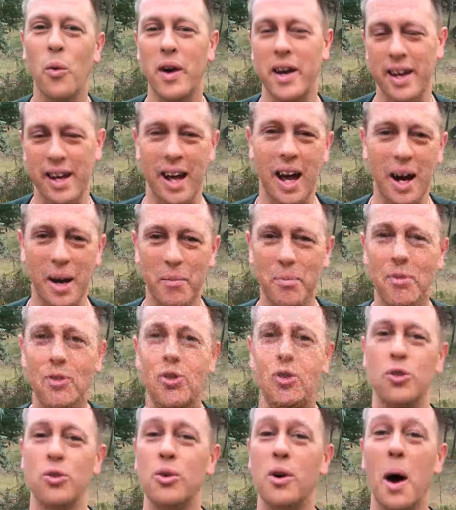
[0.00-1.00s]
when it comes
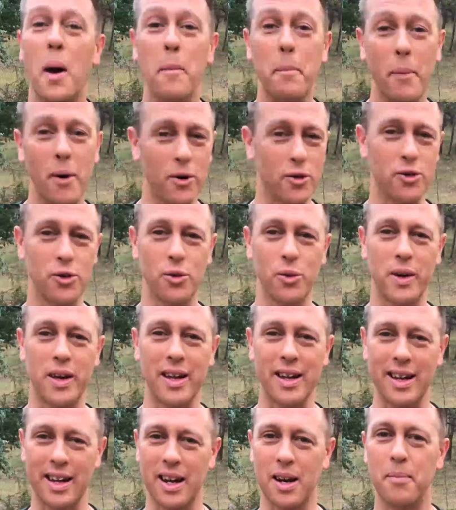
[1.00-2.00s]
to emotional
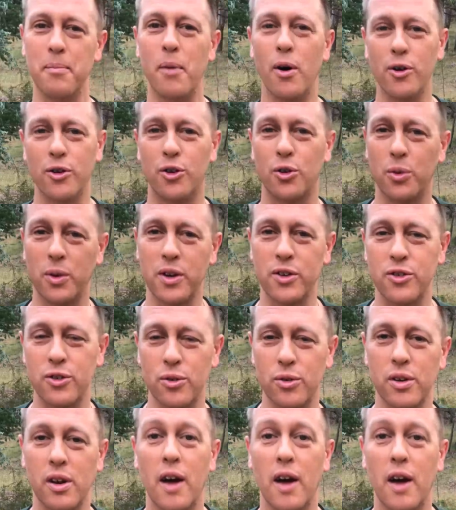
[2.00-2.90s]
healing and emotional issues.